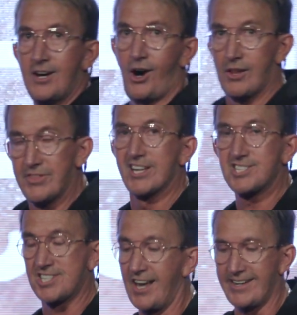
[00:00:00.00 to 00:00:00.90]
on
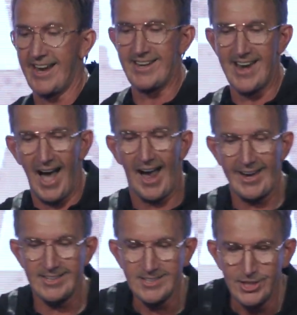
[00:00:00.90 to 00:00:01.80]
this Sunday
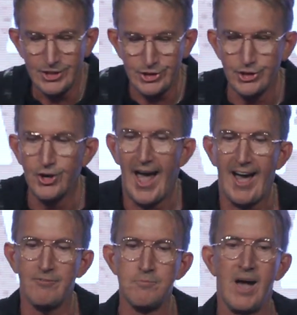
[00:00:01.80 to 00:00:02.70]
night, you
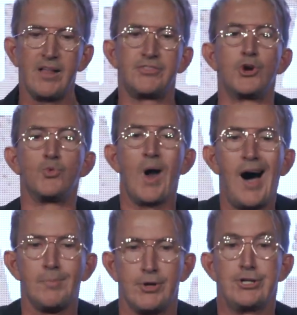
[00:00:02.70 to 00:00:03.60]
have met the
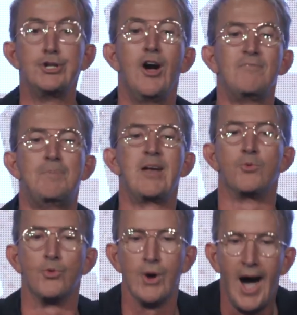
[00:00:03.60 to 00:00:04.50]
robber. You have
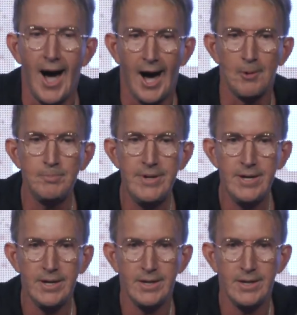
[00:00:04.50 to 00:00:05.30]
been robbed